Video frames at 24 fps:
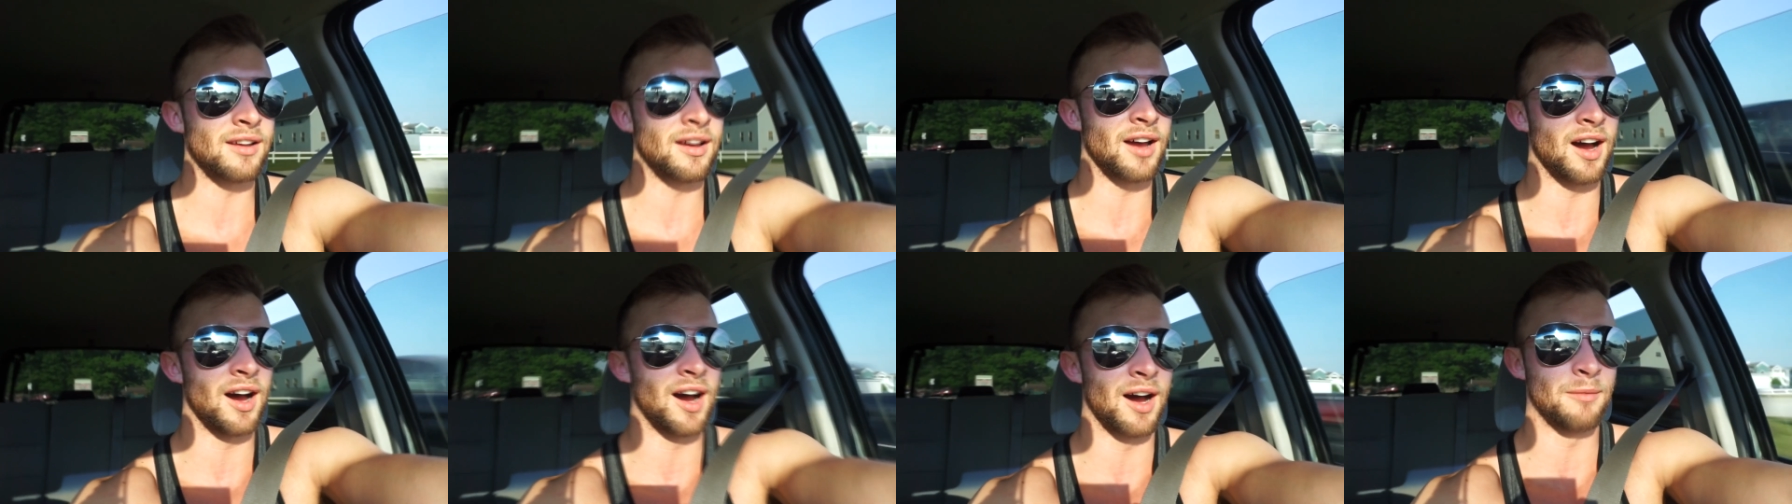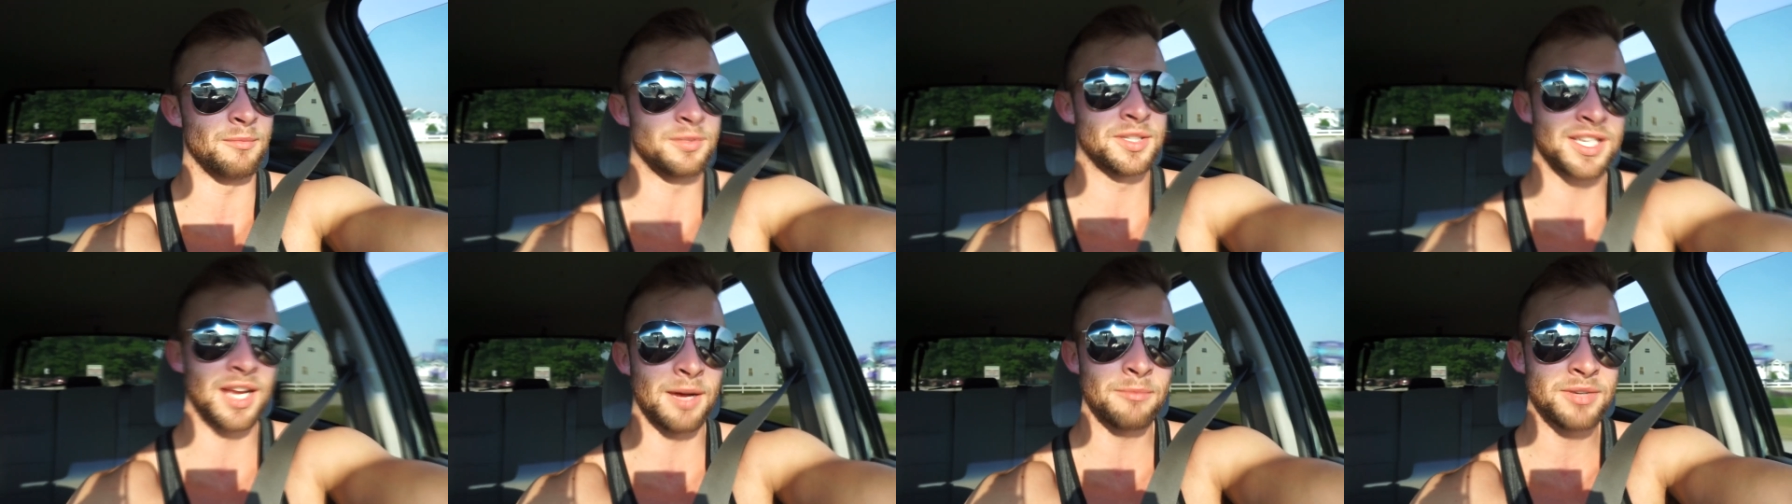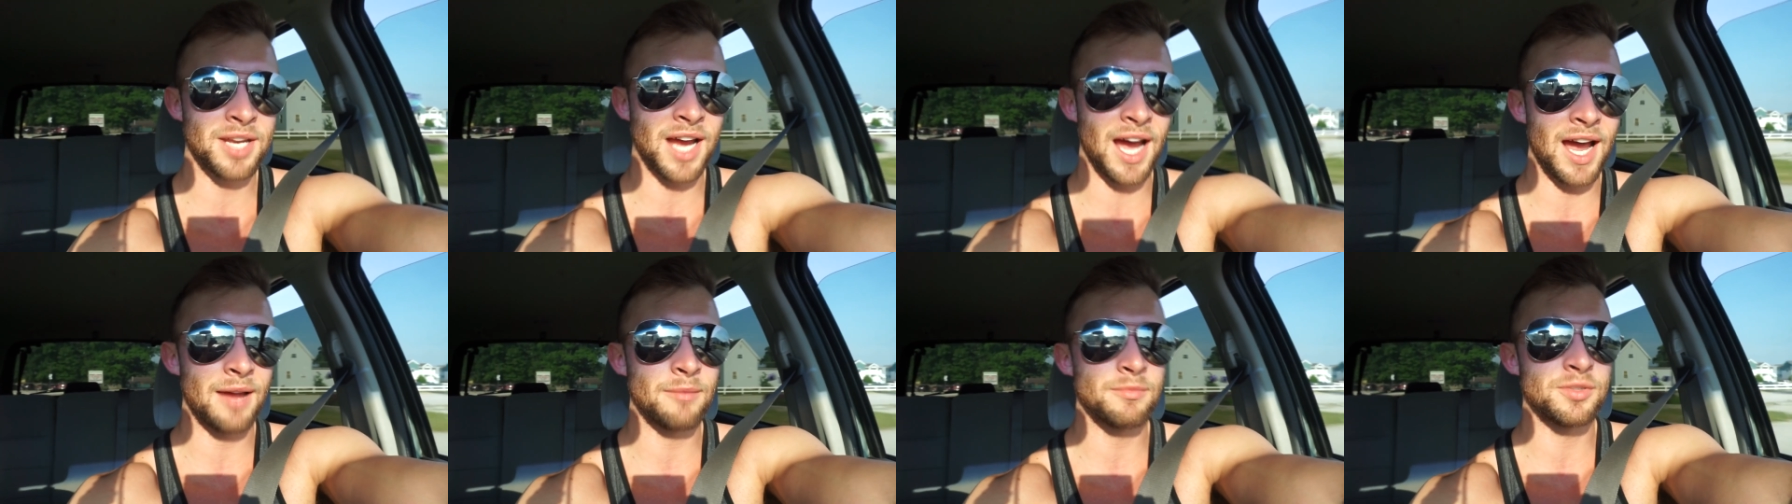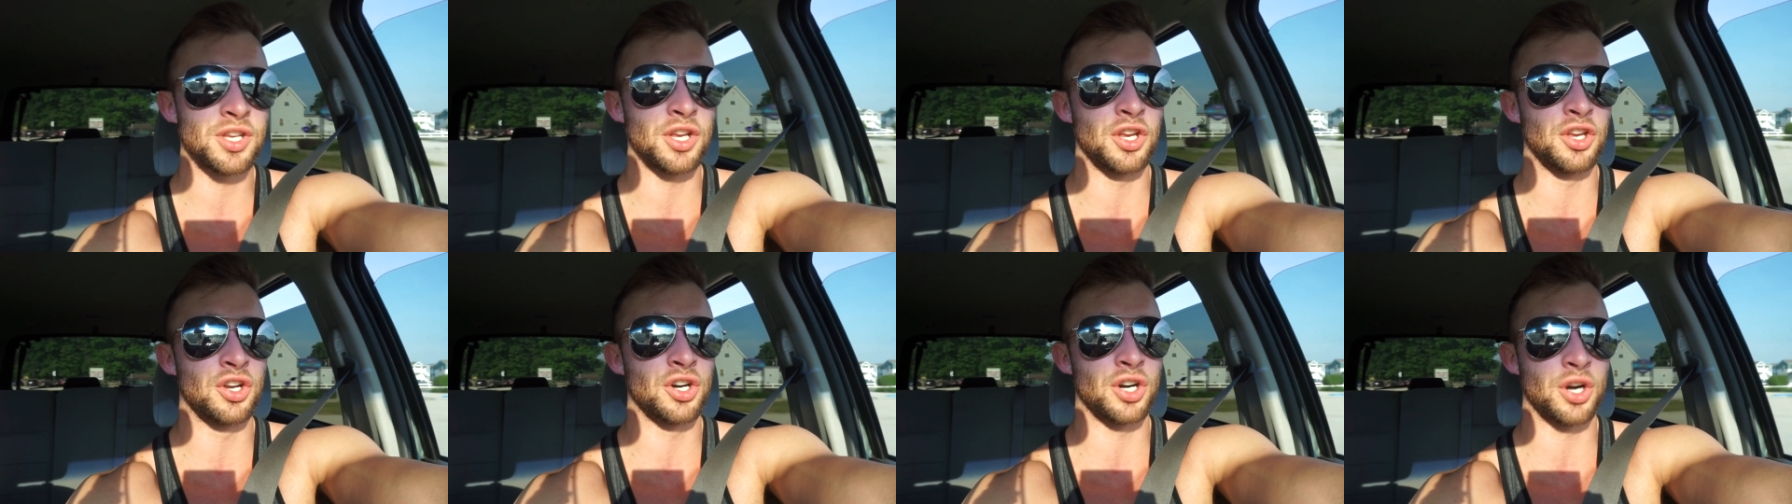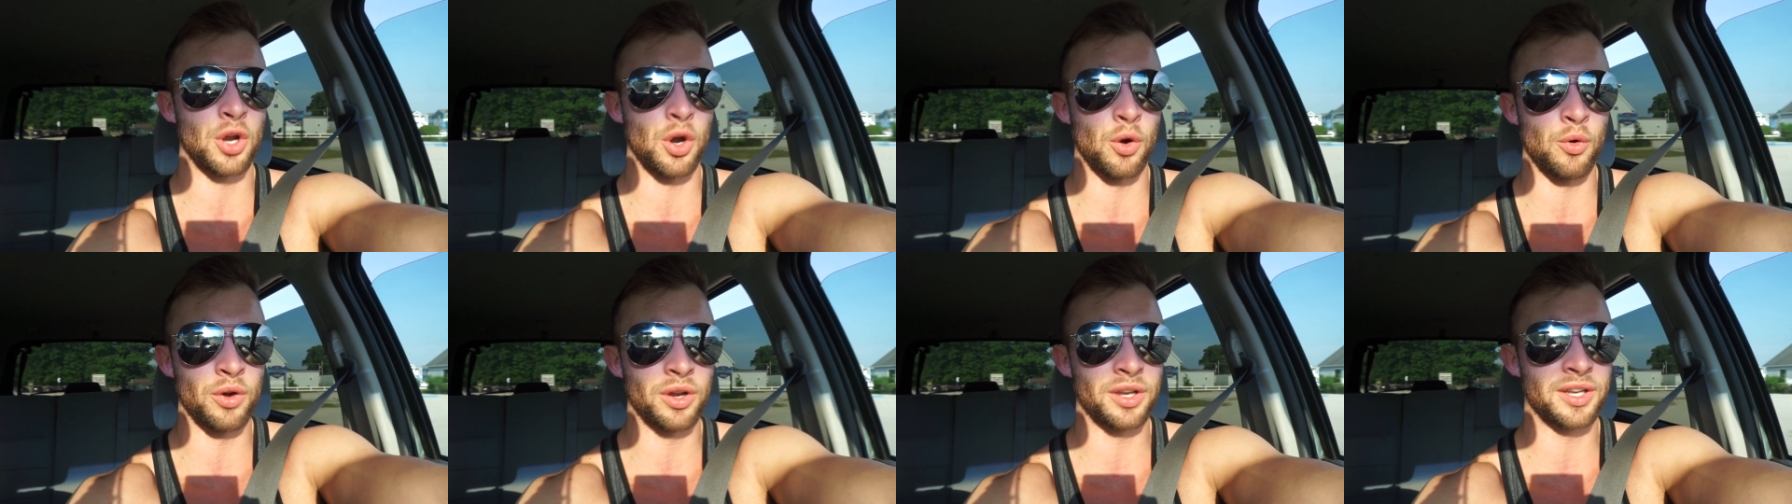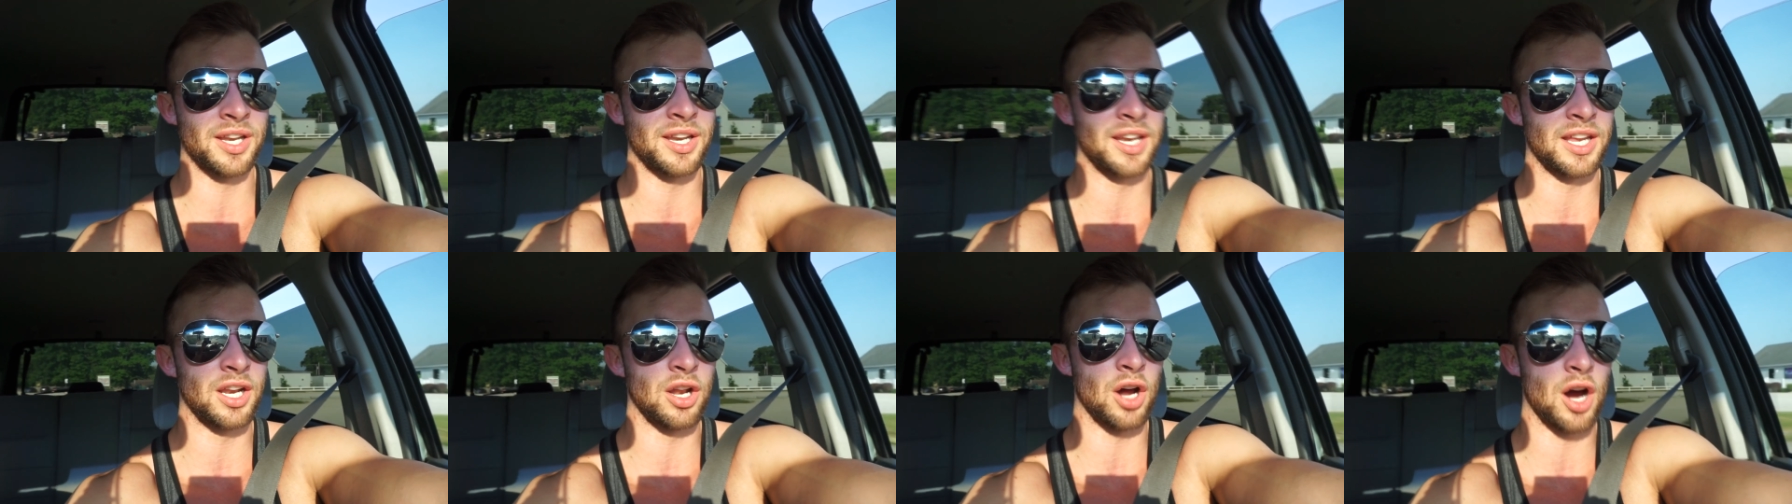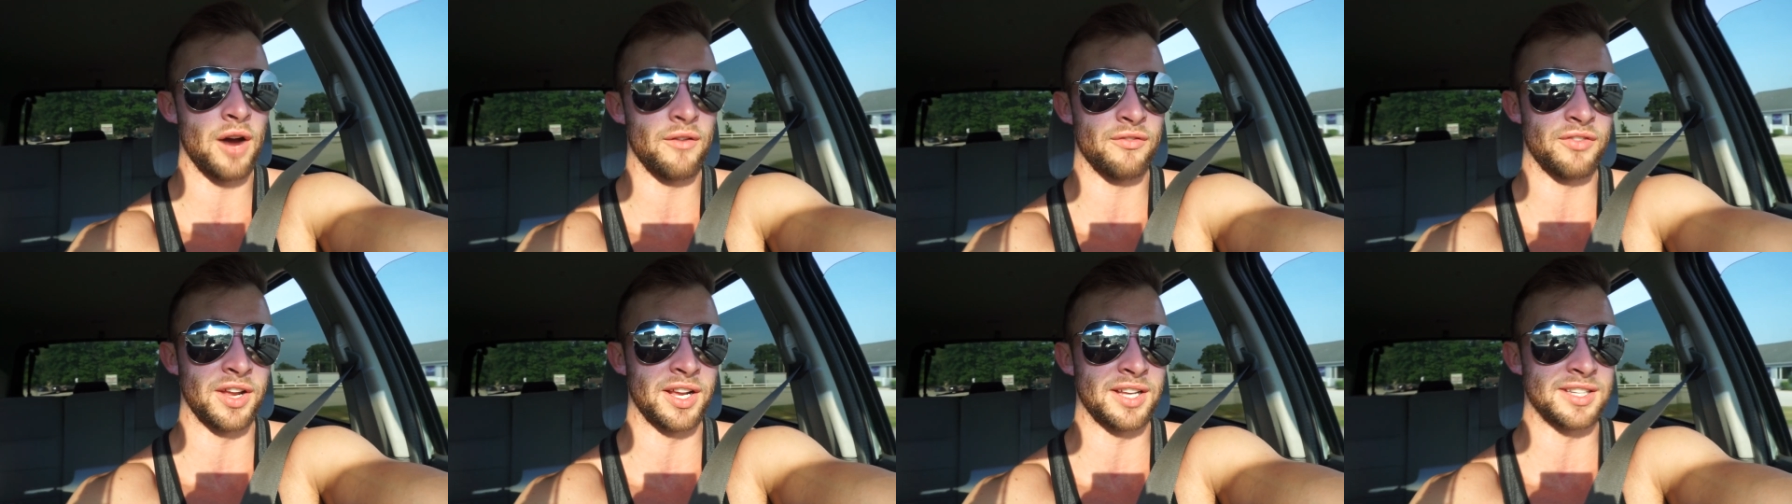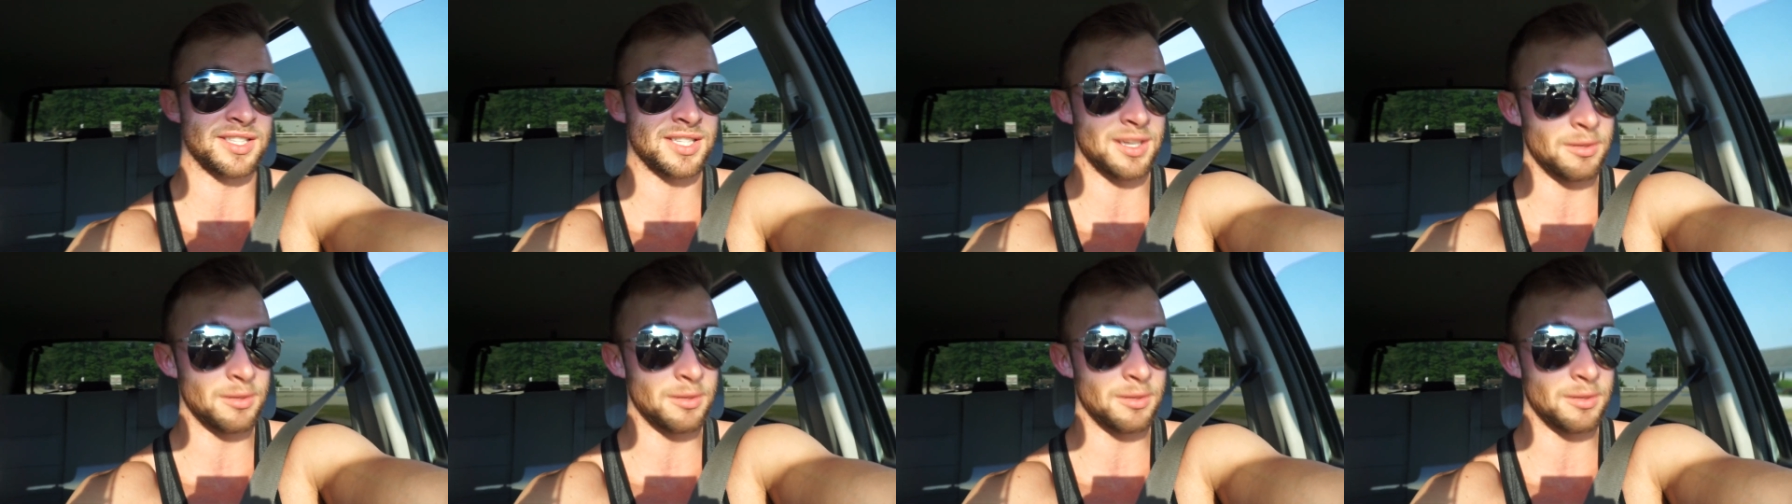Um, sometimes you're going to need off days.